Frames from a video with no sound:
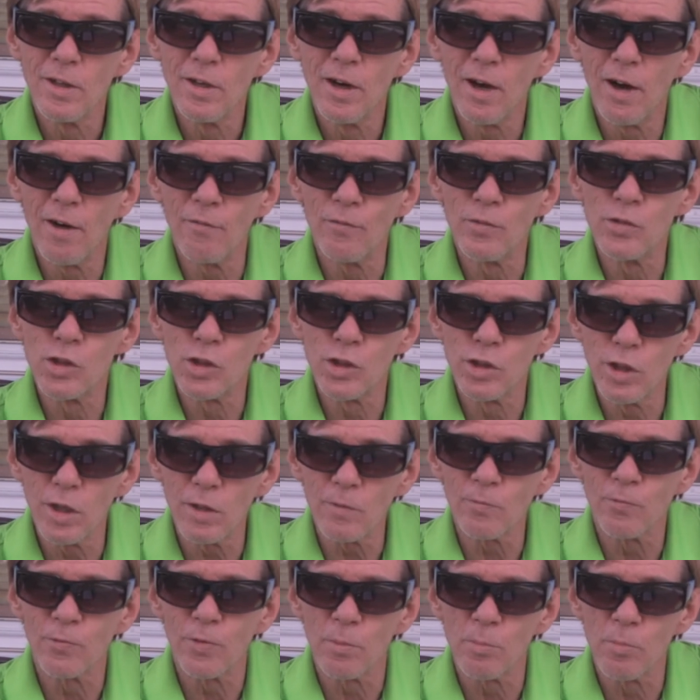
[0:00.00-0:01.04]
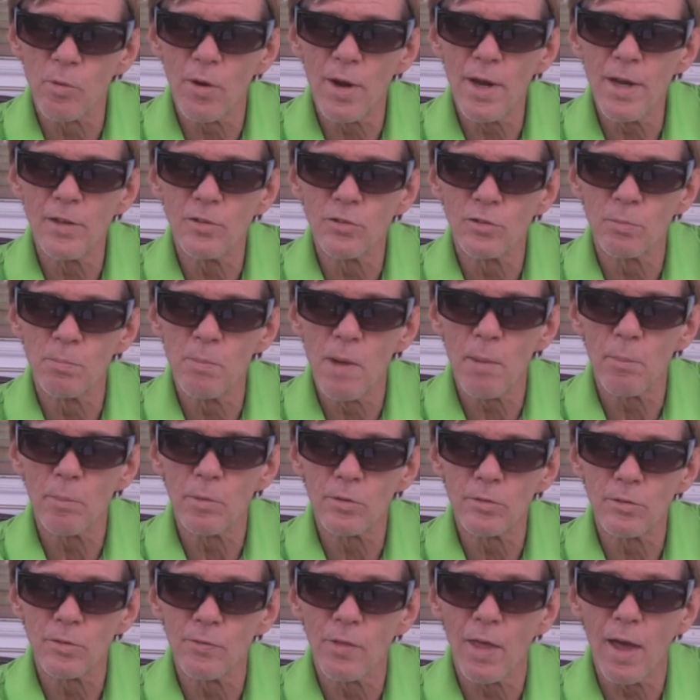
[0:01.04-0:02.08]
of shit-for-brains
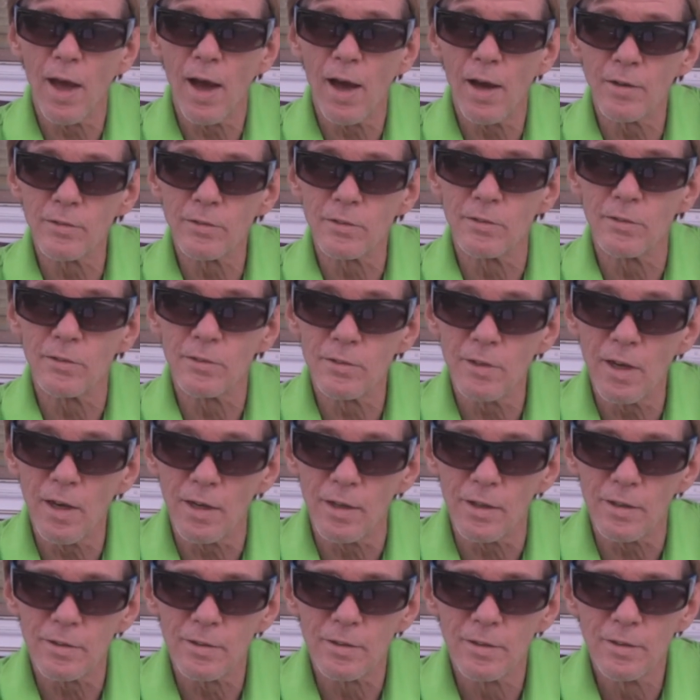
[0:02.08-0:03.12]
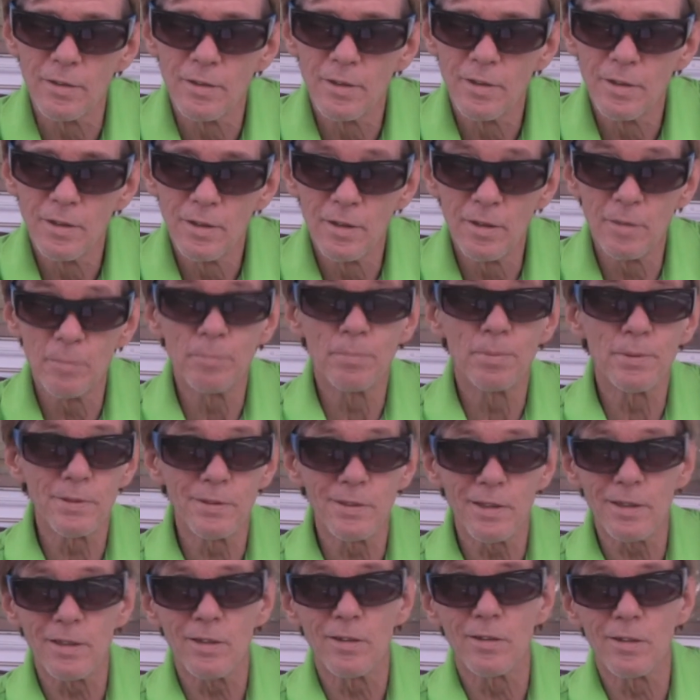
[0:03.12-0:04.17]
members of the House and Senate,
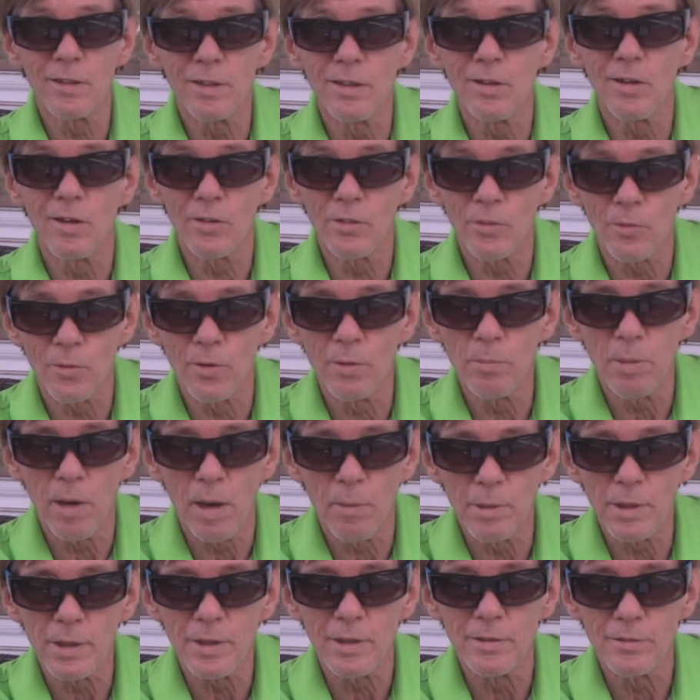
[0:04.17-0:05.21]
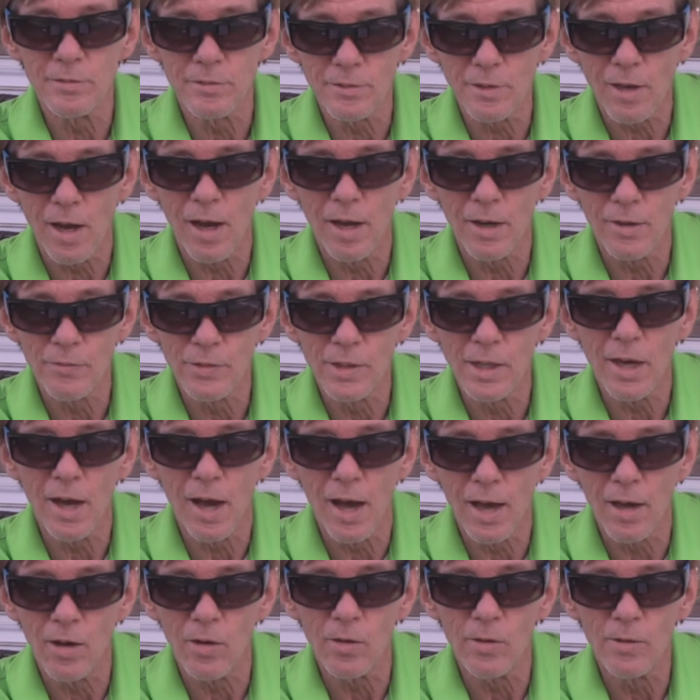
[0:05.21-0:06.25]
particularly on the Republican side of the
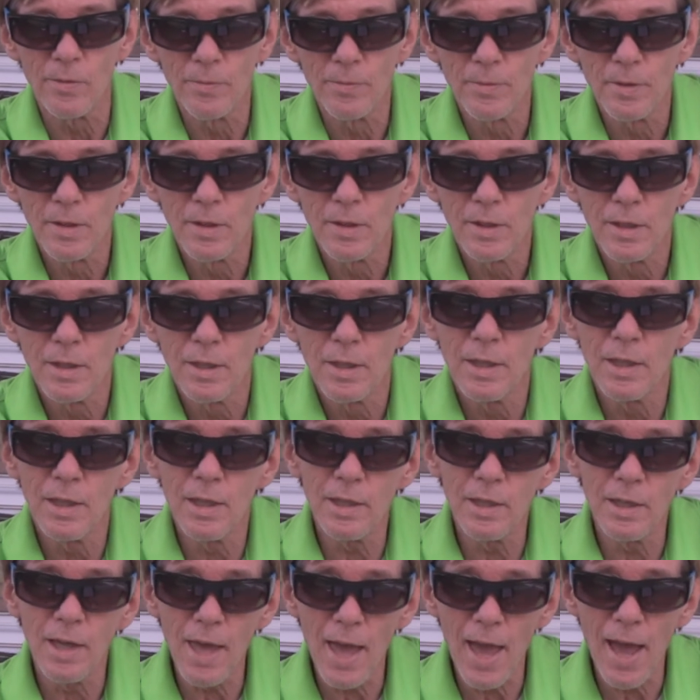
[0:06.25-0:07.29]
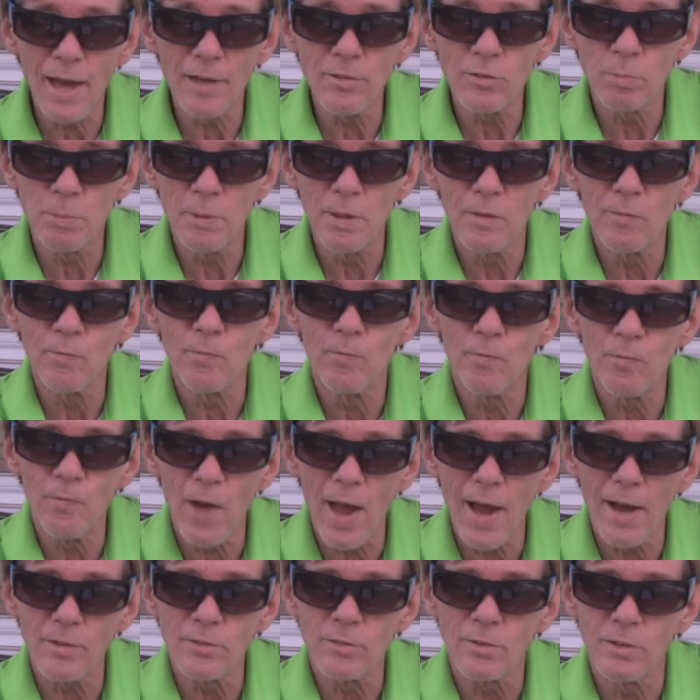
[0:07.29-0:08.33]
aisle, it has been
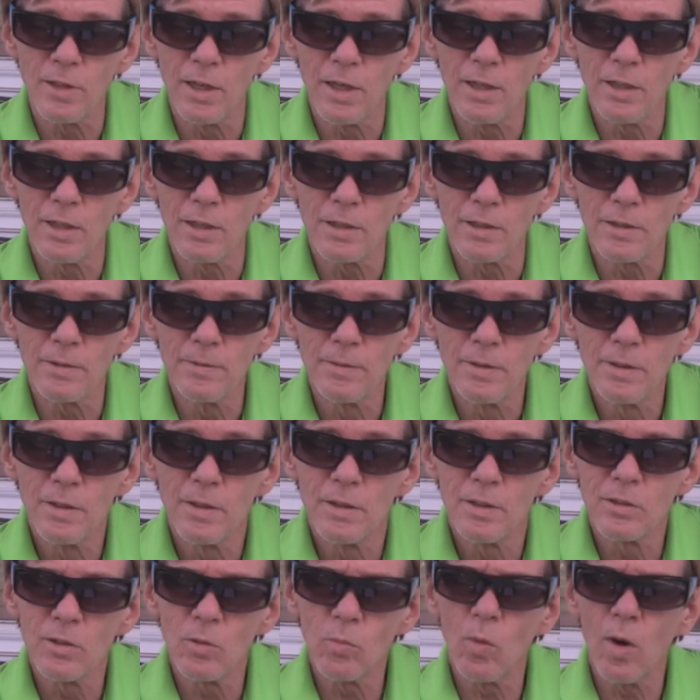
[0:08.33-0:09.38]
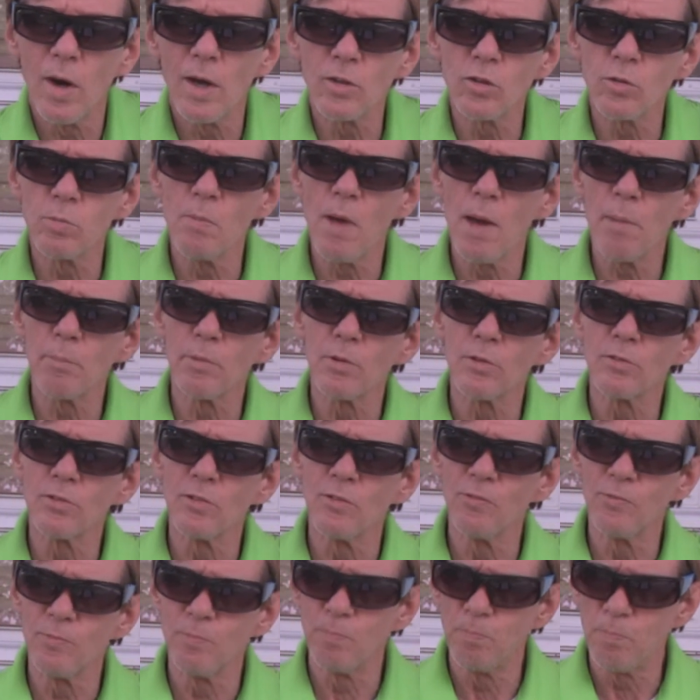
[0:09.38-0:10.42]
fascinating to watch members
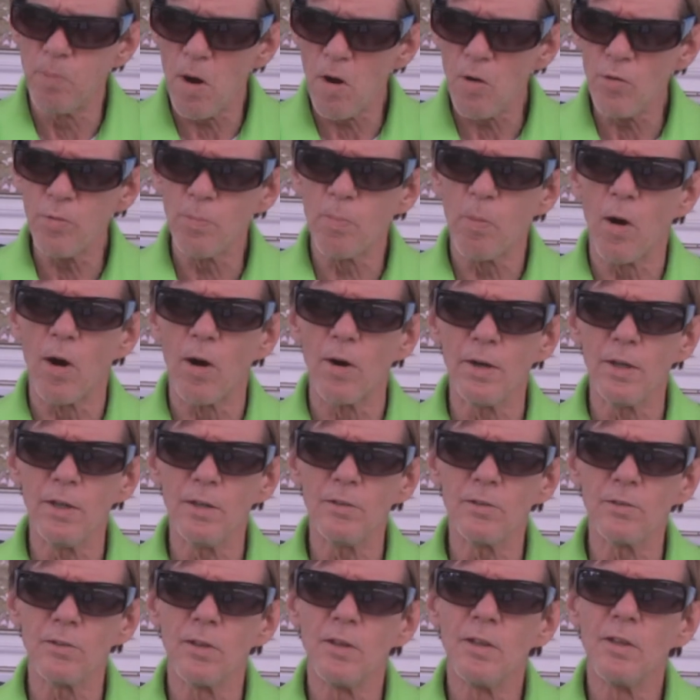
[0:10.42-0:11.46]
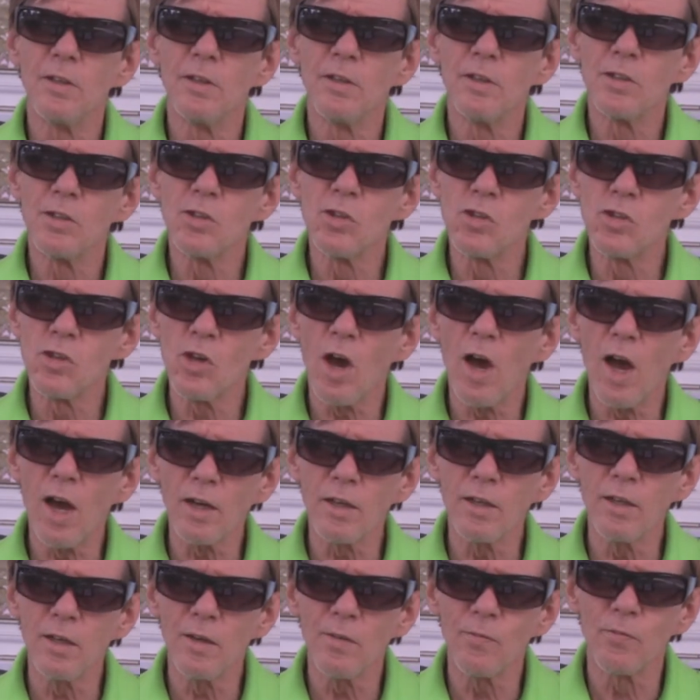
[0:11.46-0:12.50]
of both parties
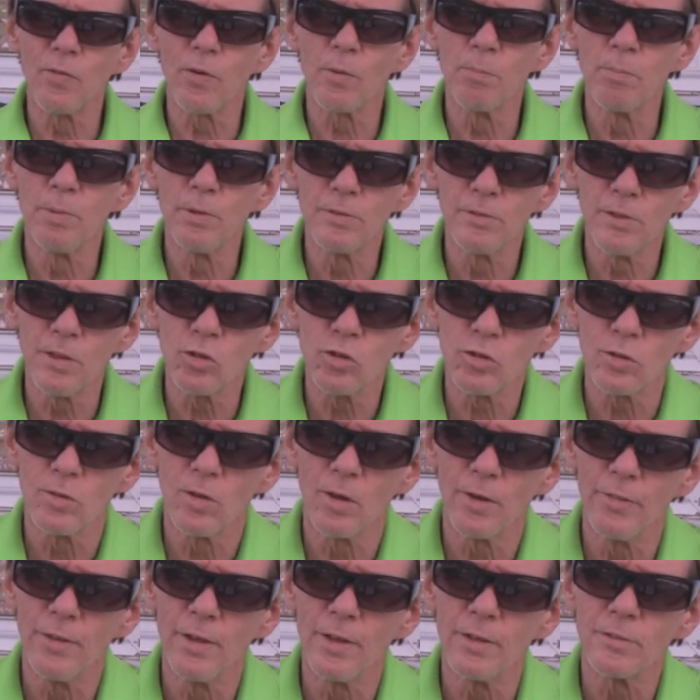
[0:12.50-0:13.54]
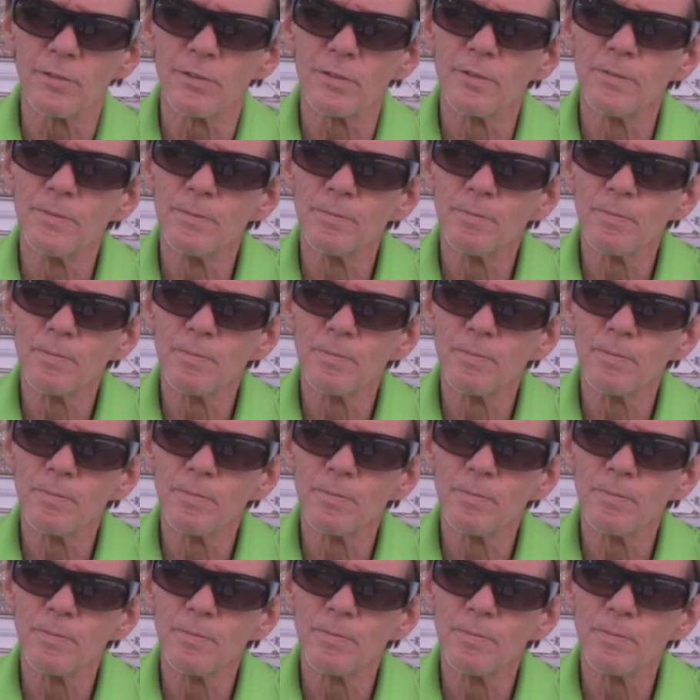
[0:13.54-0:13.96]
jockeying for position on this.